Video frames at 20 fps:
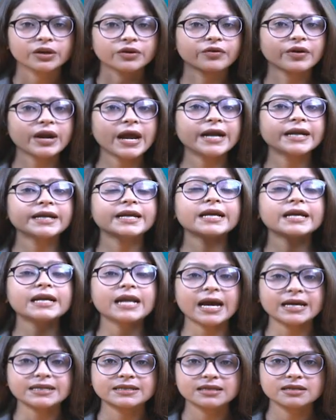Granting
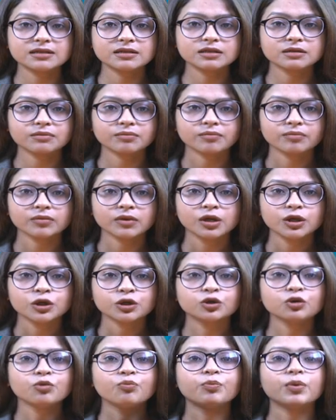license.
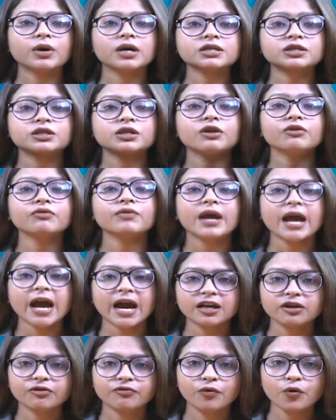To pursue
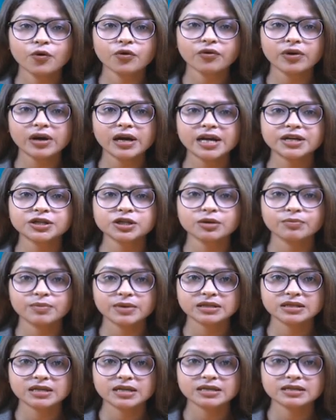any food related
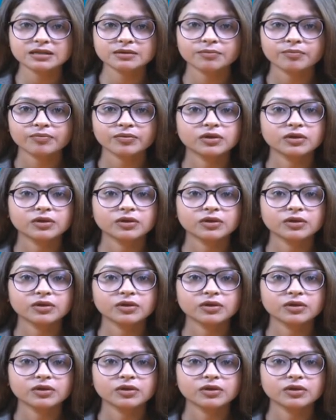business,